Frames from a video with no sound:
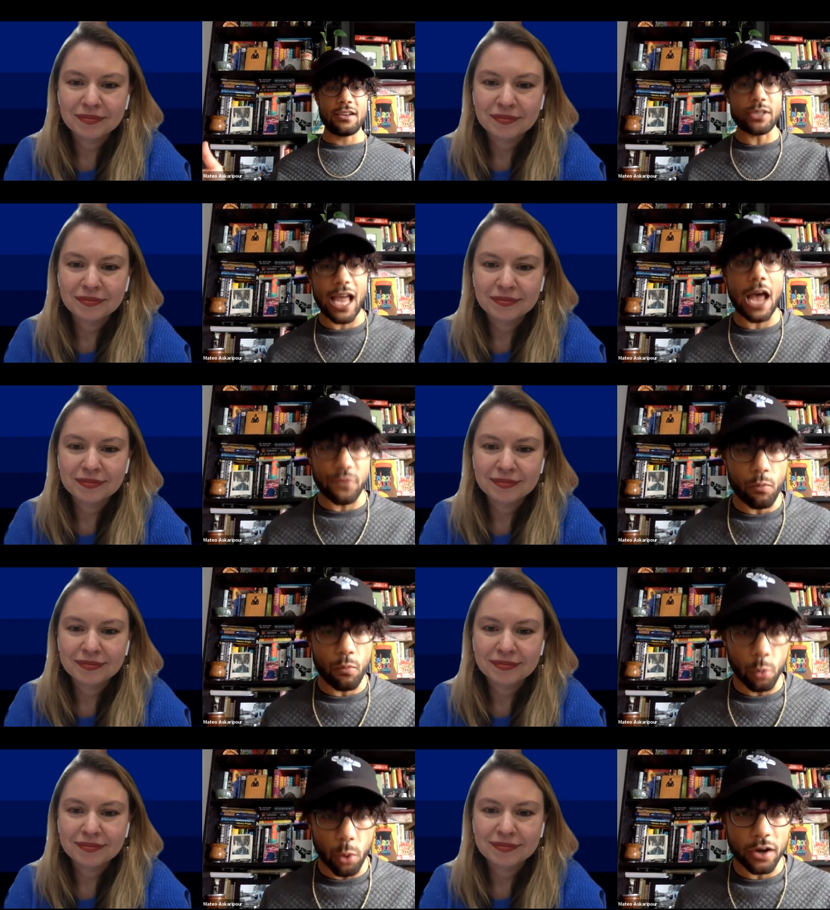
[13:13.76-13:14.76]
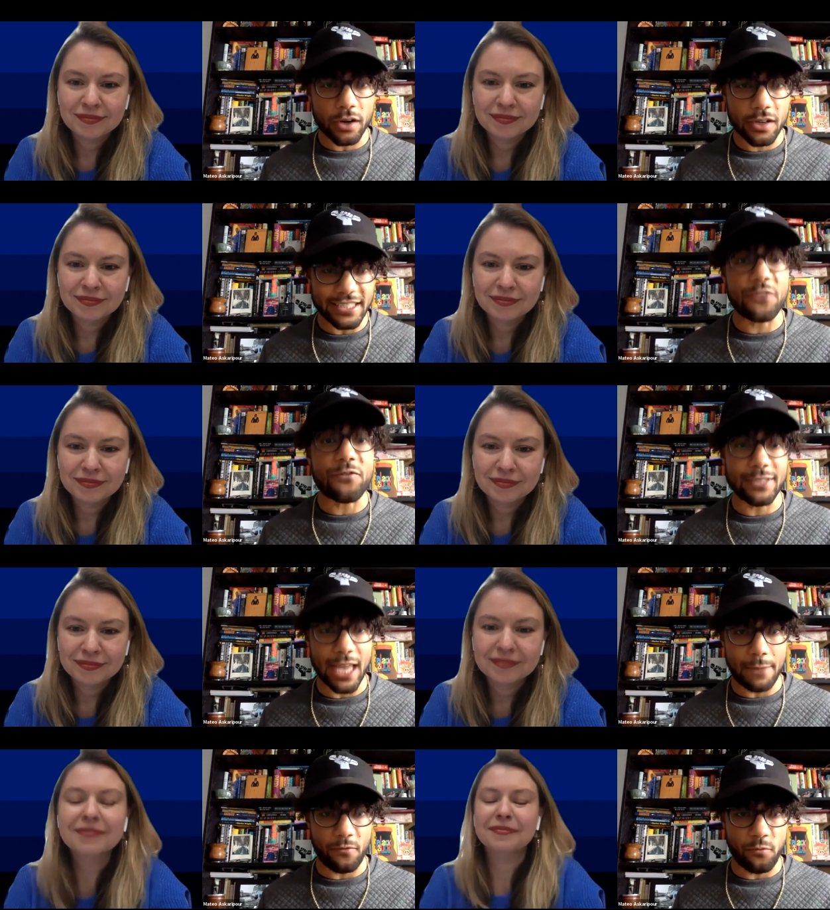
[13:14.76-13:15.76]
Speaker 1: now it's time for more work, a
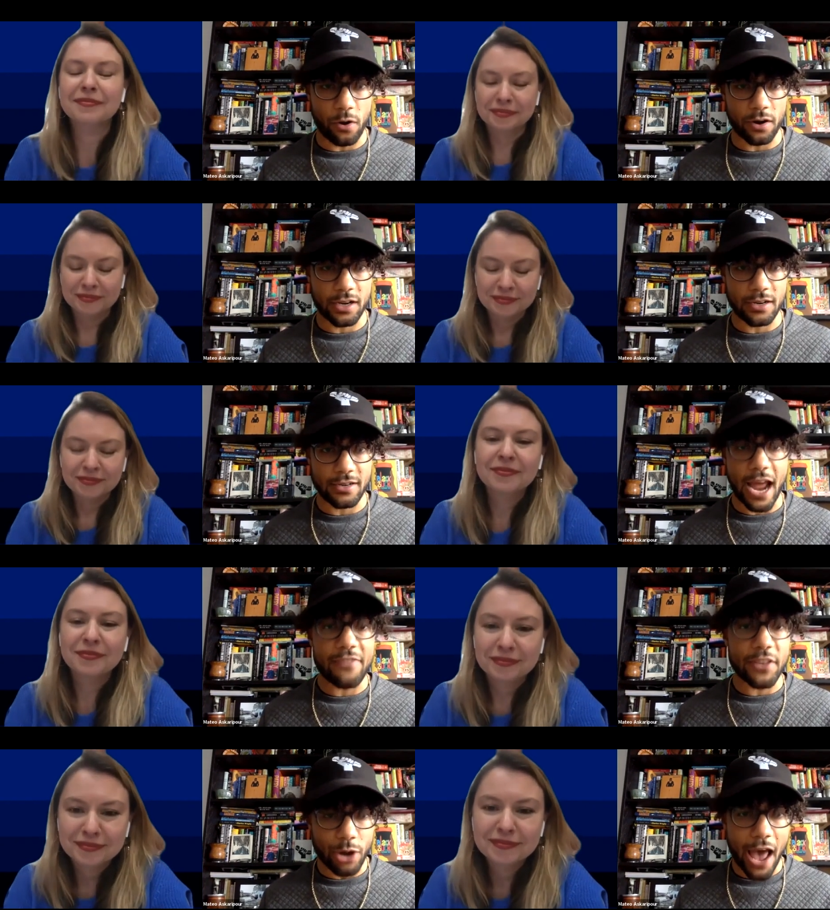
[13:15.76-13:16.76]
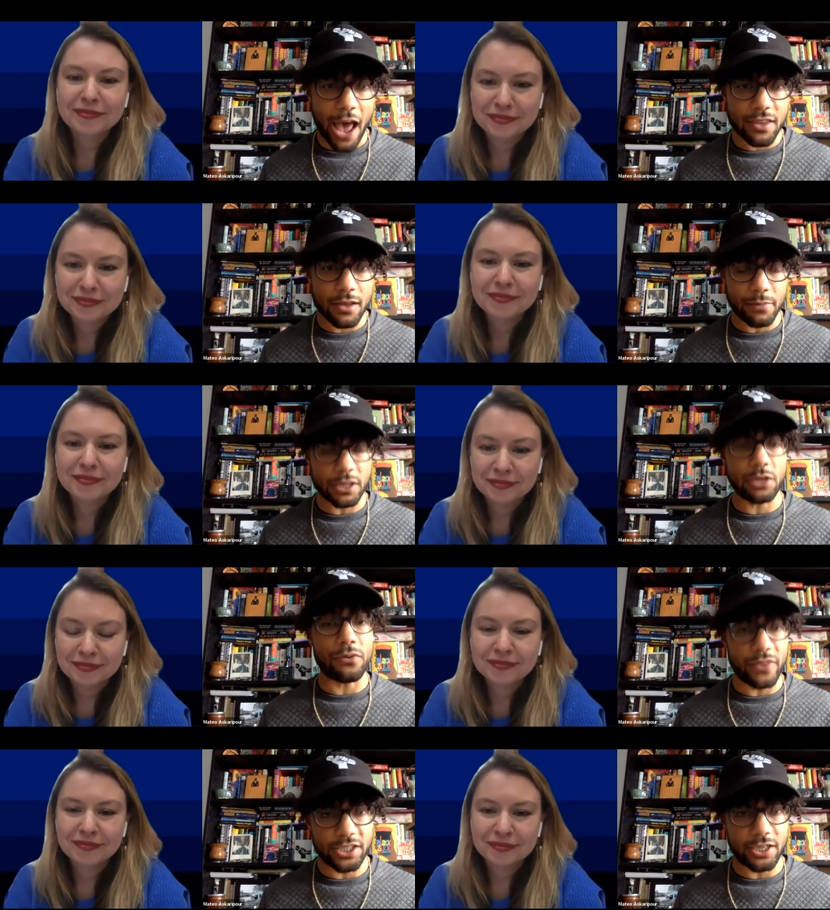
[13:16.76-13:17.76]
different type of work, not the draft, but the
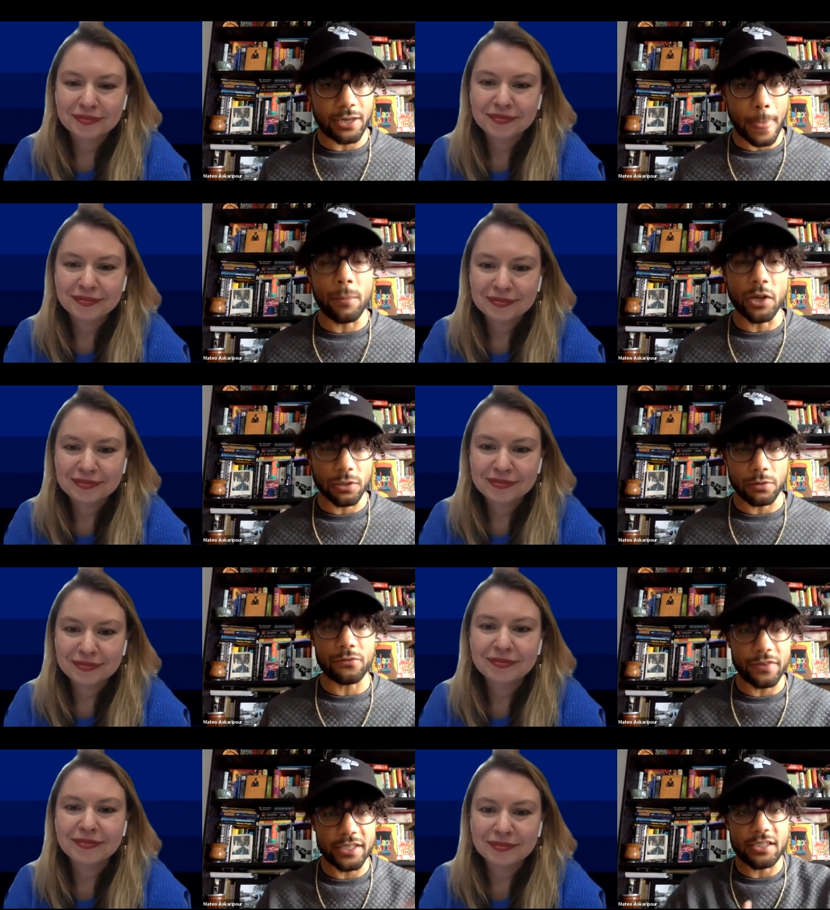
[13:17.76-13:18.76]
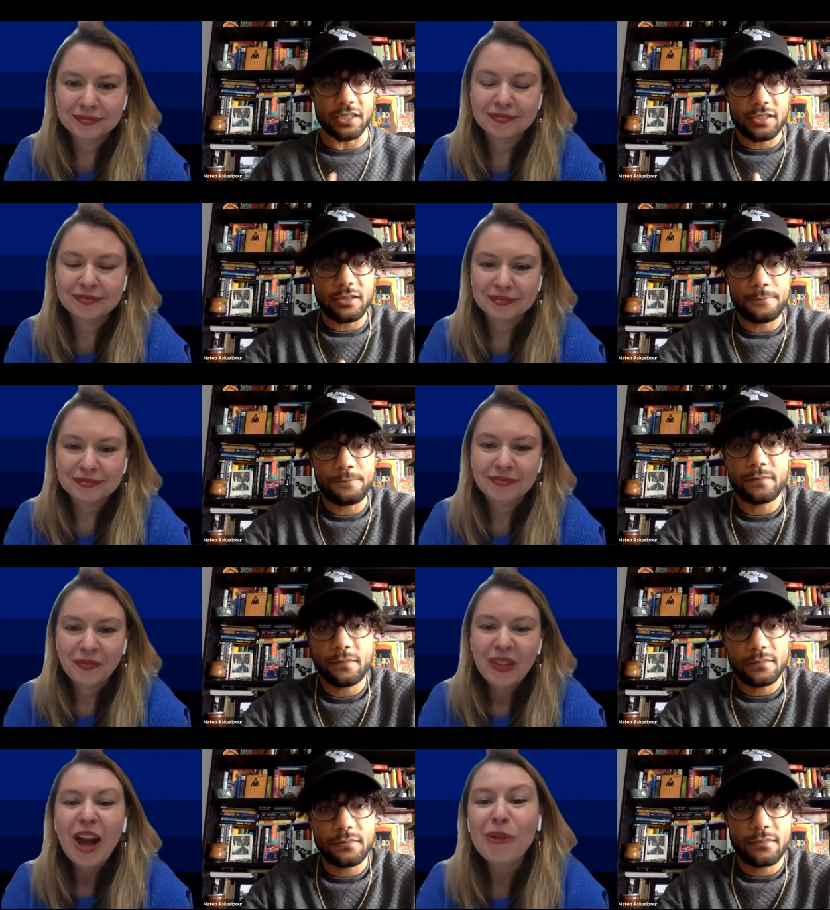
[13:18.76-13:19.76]
revision, multiple revisions.
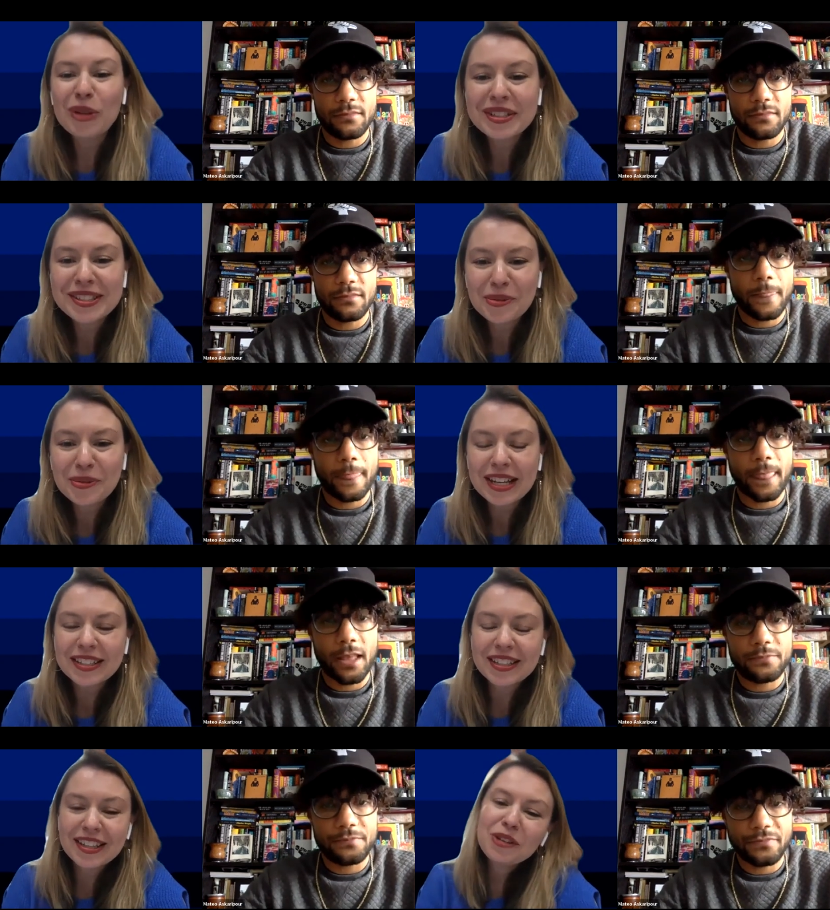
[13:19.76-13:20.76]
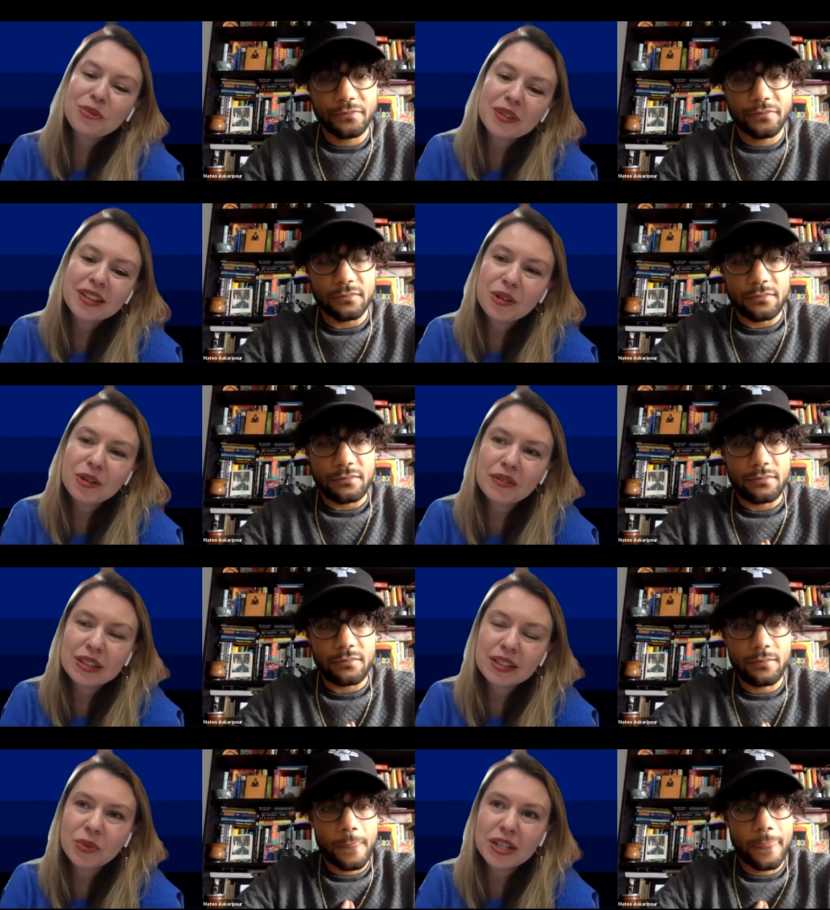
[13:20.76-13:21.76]
Speaker 2: Well, so yeah, can you give a
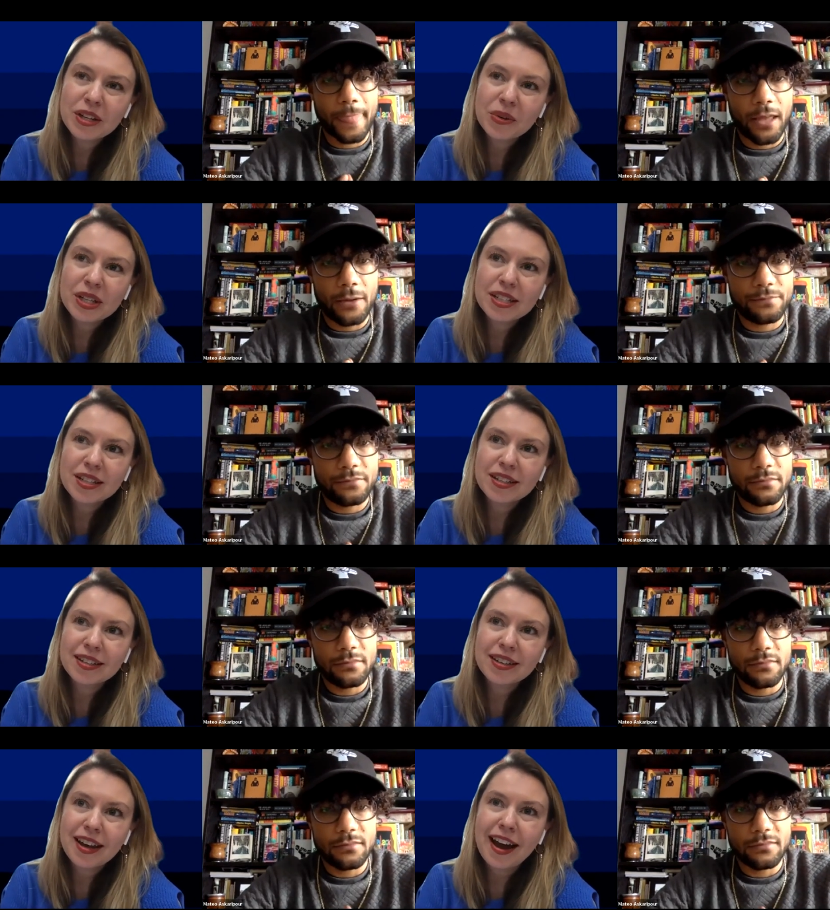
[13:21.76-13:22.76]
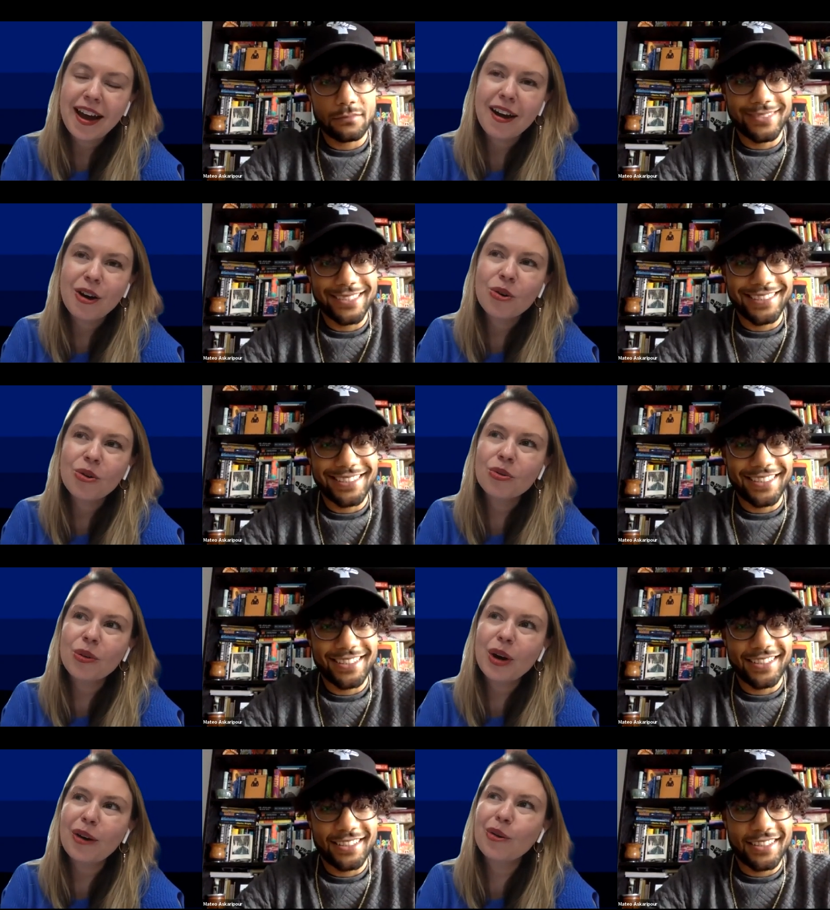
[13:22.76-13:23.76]
little window into how
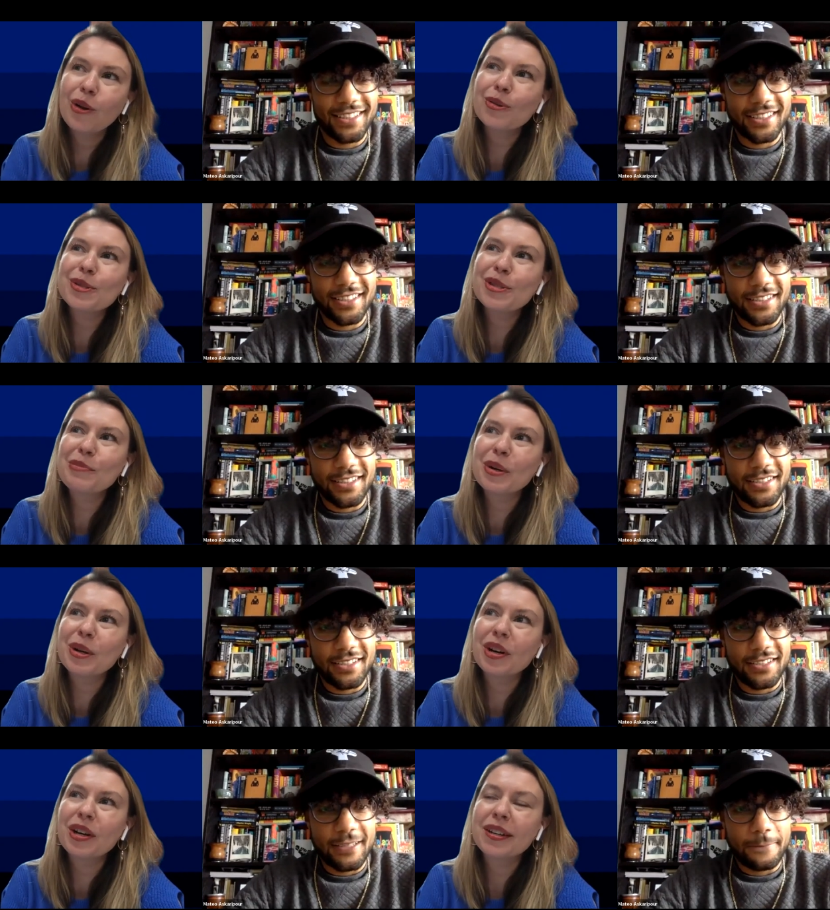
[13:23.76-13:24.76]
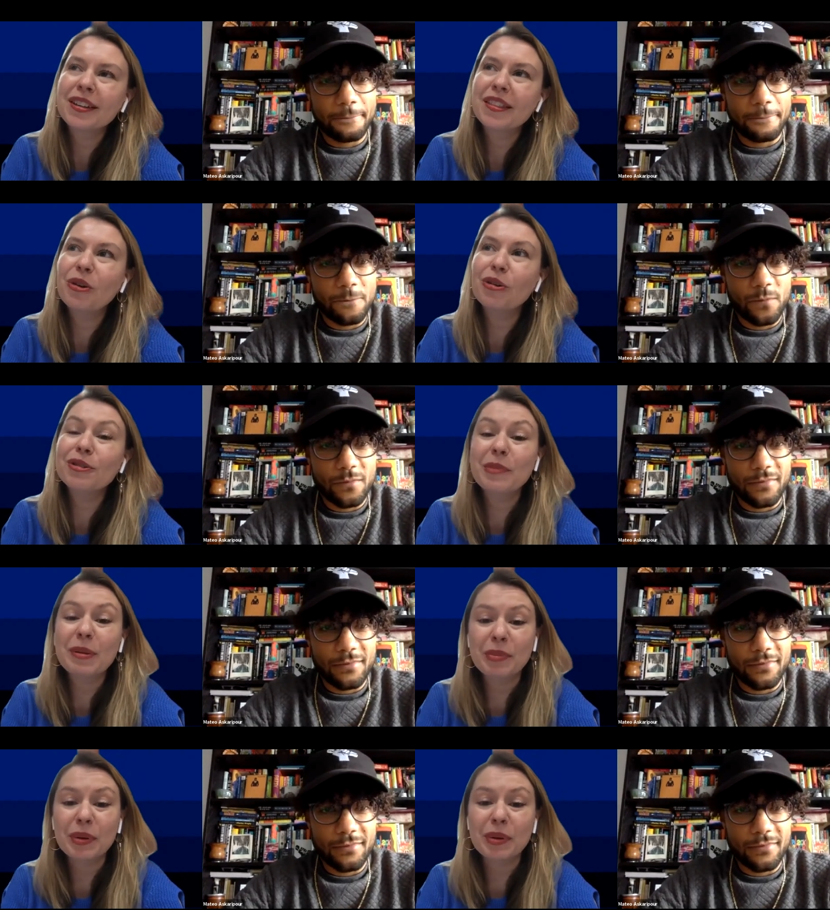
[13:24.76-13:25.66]
close the book, the ultimate